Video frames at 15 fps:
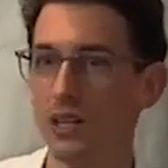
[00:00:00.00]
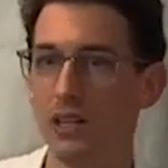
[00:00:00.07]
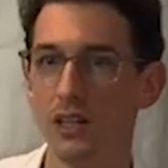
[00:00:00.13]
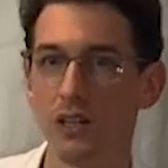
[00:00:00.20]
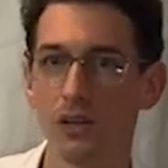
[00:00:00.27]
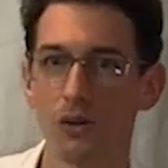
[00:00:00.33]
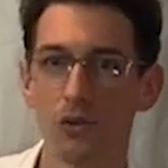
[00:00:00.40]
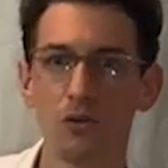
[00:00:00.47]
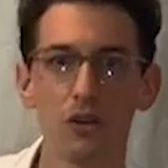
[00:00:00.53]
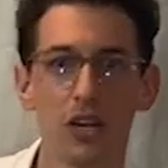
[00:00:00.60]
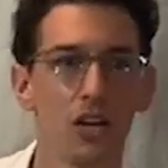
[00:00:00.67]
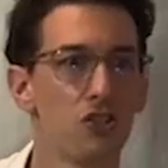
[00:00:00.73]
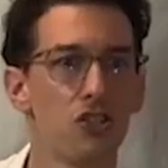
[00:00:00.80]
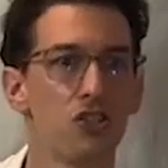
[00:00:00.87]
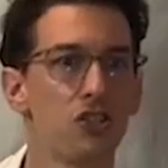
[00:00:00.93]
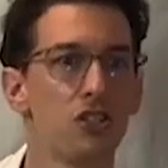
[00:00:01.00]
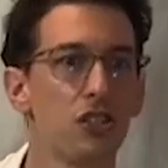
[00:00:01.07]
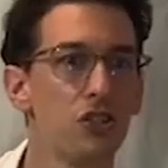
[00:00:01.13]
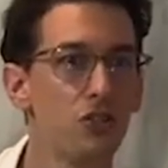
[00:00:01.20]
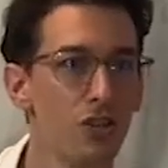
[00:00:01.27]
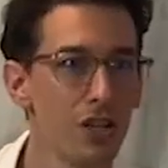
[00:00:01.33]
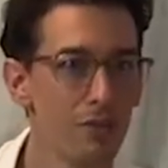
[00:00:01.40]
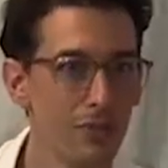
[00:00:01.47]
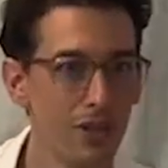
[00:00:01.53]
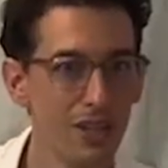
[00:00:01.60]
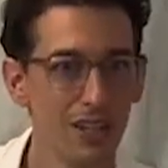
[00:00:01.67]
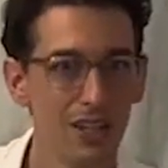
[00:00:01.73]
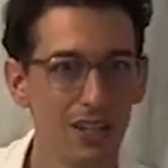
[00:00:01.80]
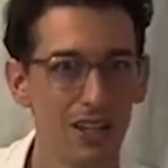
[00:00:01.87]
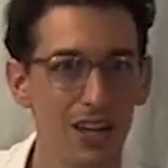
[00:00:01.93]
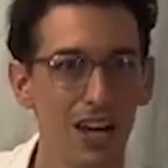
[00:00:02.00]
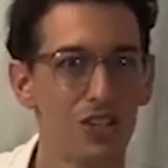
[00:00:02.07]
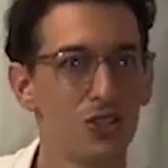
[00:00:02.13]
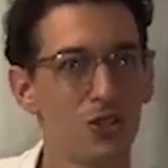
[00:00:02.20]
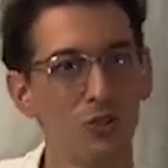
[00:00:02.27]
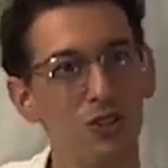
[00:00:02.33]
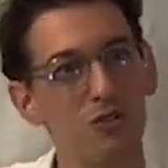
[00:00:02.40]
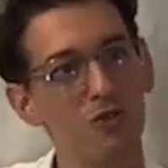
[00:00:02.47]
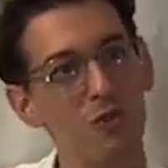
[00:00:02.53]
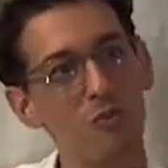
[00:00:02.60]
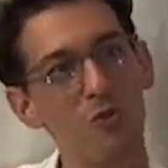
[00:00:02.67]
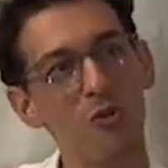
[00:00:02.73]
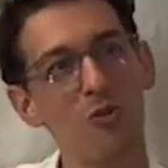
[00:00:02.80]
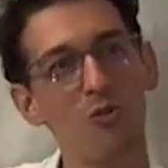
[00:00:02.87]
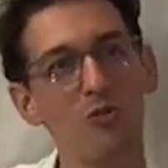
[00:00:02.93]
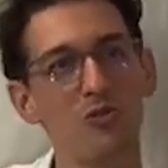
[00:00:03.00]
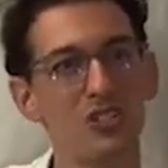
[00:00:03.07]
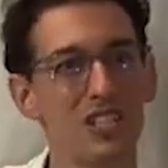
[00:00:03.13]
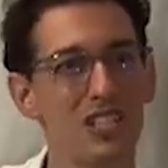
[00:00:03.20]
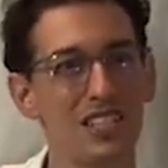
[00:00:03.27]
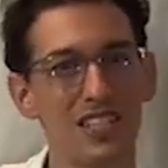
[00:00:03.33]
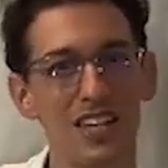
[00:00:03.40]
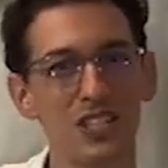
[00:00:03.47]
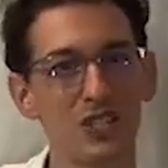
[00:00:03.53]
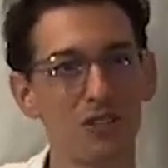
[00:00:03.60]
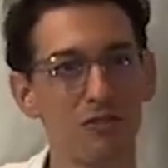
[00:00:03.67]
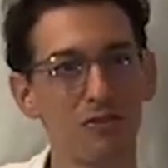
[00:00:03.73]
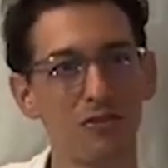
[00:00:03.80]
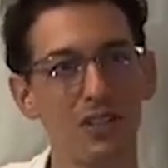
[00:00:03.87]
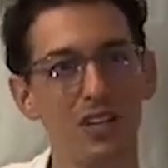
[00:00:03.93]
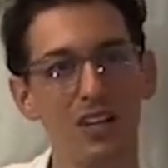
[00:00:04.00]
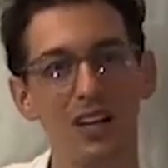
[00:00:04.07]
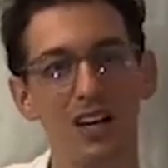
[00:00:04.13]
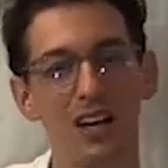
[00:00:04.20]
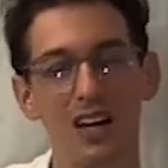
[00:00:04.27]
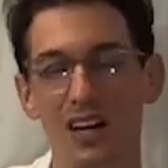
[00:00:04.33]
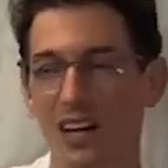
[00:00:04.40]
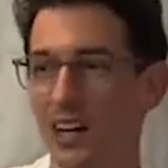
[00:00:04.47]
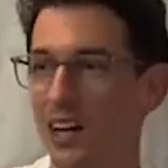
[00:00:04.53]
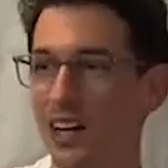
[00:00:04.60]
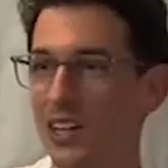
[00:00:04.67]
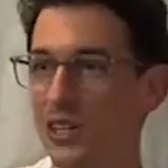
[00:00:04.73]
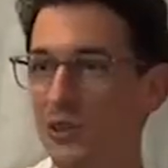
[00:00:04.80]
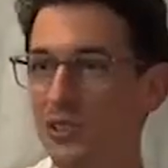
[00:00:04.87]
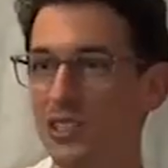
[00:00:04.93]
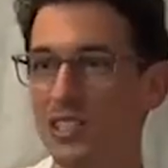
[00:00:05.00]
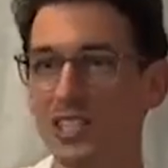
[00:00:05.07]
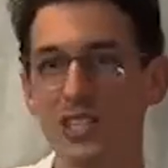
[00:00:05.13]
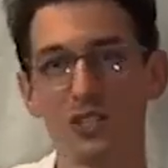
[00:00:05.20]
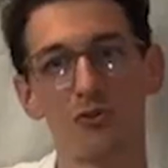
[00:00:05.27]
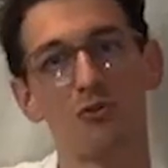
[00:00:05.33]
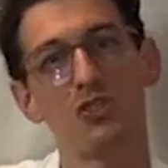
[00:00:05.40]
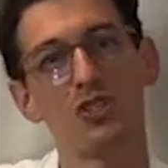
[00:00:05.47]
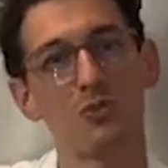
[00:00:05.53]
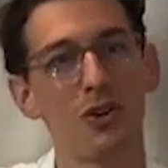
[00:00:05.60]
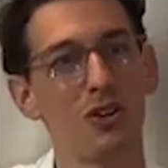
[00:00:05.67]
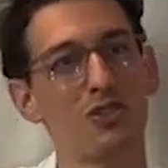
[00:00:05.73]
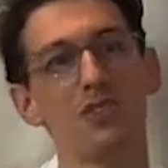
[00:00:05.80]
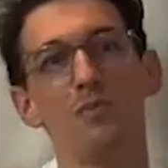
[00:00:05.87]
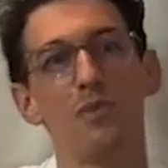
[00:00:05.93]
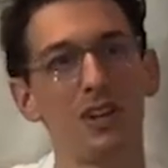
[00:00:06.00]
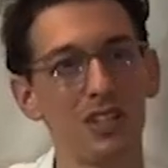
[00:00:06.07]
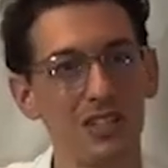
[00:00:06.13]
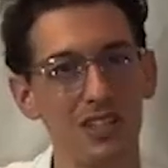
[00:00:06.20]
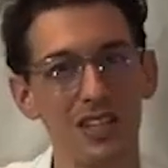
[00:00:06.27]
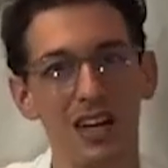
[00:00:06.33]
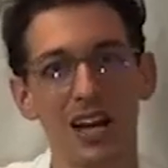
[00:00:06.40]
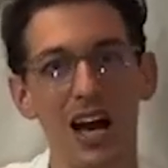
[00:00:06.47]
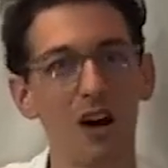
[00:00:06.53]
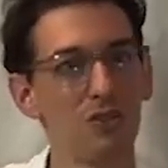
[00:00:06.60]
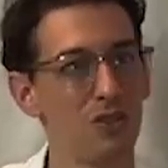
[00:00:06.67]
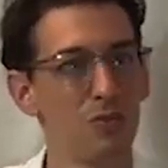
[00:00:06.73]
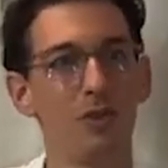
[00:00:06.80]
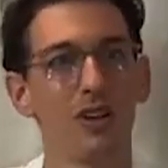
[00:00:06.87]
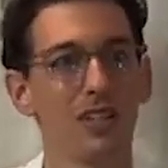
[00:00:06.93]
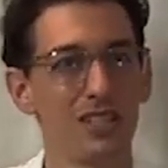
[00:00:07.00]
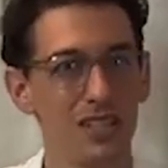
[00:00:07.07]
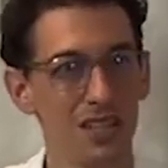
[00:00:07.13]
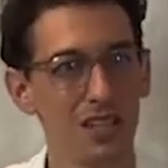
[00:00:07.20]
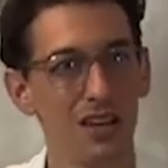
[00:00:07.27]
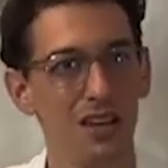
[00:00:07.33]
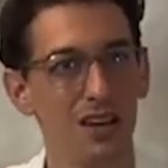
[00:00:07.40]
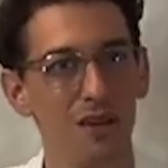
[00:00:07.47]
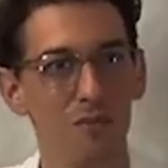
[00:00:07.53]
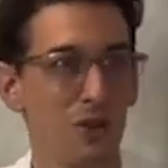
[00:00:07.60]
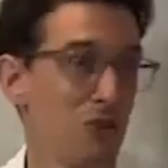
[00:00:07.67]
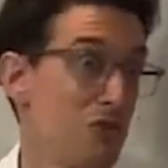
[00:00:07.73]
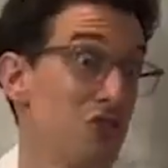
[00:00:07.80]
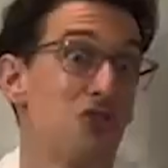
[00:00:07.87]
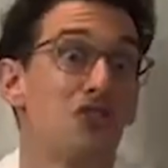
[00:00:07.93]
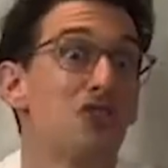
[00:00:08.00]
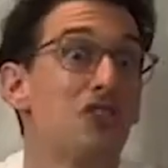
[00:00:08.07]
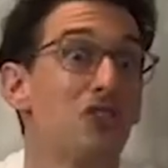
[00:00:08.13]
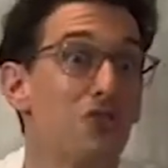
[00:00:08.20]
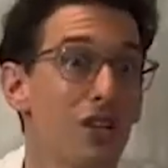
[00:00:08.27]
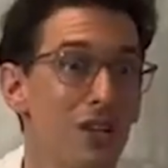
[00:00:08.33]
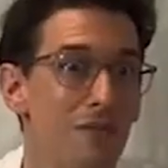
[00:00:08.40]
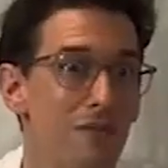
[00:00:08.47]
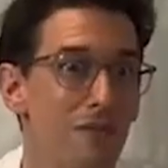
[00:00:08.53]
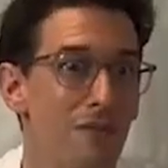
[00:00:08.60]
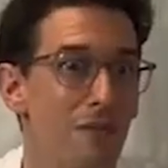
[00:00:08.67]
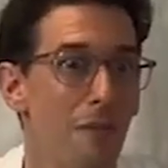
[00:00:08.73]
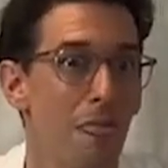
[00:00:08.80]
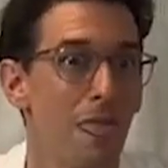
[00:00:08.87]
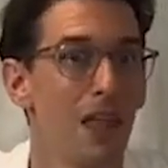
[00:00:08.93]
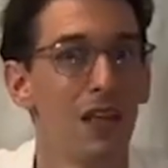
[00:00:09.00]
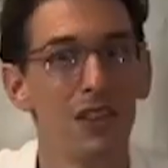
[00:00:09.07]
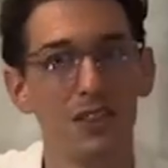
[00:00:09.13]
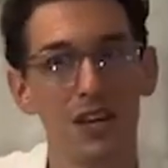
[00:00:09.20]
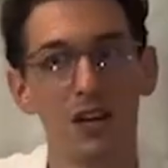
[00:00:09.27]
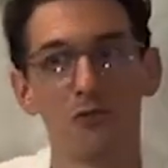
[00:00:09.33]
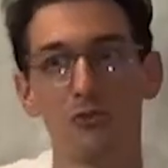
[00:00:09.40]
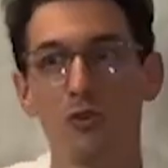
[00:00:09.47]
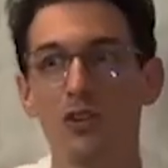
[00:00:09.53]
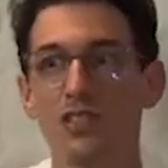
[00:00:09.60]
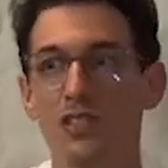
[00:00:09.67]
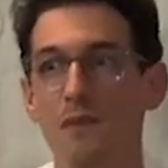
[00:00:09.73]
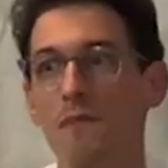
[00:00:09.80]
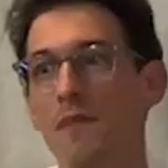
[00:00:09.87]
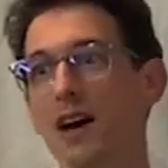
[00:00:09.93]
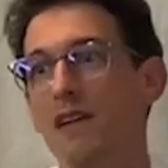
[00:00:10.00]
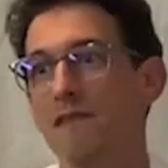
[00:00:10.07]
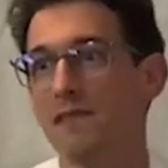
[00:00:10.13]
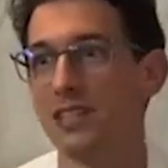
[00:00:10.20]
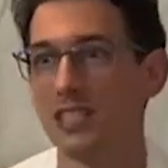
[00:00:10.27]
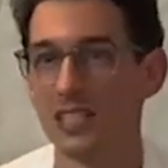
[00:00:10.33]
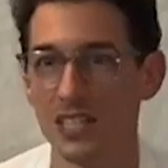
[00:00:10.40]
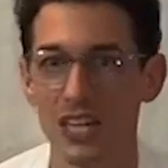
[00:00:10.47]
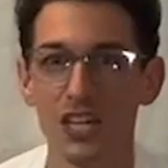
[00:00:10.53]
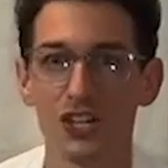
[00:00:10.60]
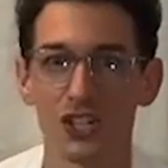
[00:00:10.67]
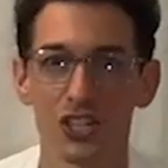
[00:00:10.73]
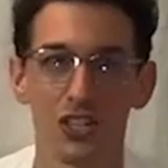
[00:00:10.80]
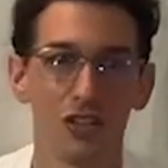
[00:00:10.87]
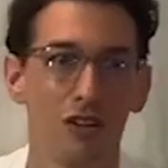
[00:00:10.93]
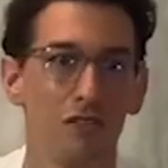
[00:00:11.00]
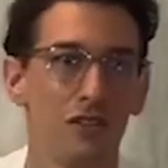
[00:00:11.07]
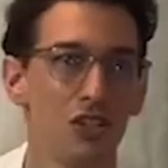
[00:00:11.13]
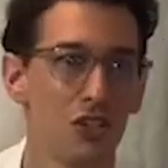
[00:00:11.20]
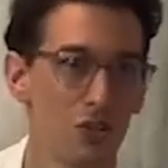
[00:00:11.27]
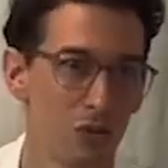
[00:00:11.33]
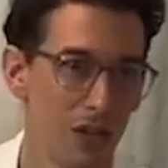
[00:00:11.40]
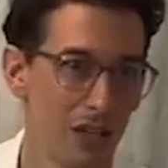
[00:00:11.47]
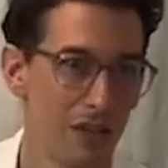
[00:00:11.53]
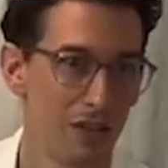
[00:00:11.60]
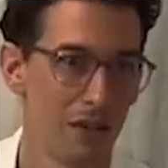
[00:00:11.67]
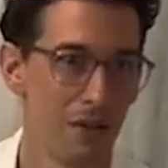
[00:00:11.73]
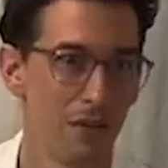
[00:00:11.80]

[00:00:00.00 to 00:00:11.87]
Who cares? It's just a dream. And so it removes the sense of, the sense of responsibility, accountability, because it's just a dream. Therefore, it's a manifestation of Ishvara.